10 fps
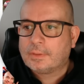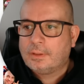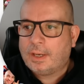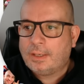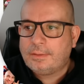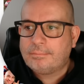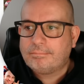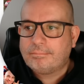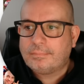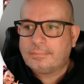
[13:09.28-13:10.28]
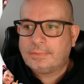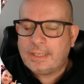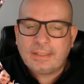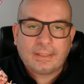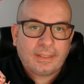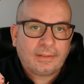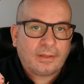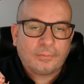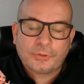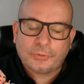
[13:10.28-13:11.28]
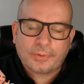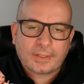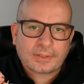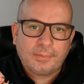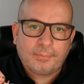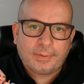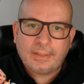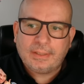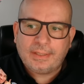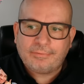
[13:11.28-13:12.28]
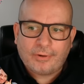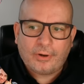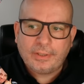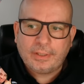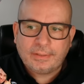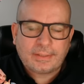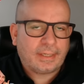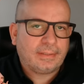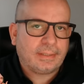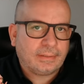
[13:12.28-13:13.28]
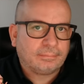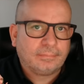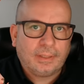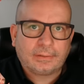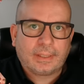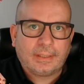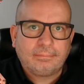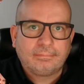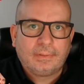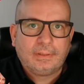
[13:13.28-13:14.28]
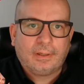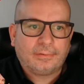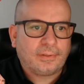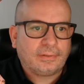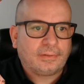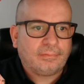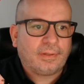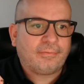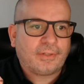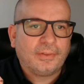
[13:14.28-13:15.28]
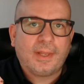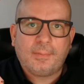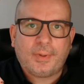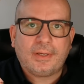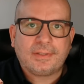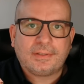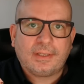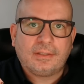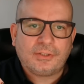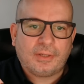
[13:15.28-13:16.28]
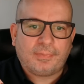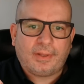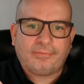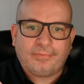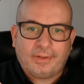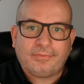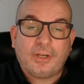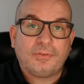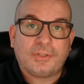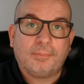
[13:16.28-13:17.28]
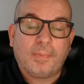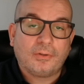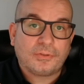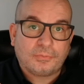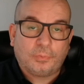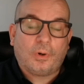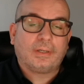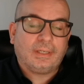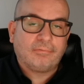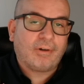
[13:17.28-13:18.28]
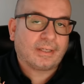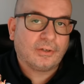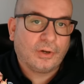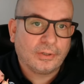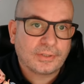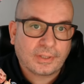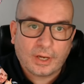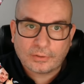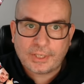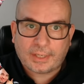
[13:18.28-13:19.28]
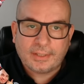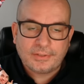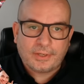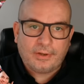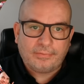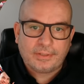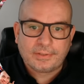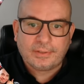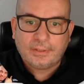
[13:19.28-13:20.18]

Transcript: And legally, I'm sure that's completely fine and dandy, okay? I think they've done their bit as a dealership. They've used the most widely recognised car checking service,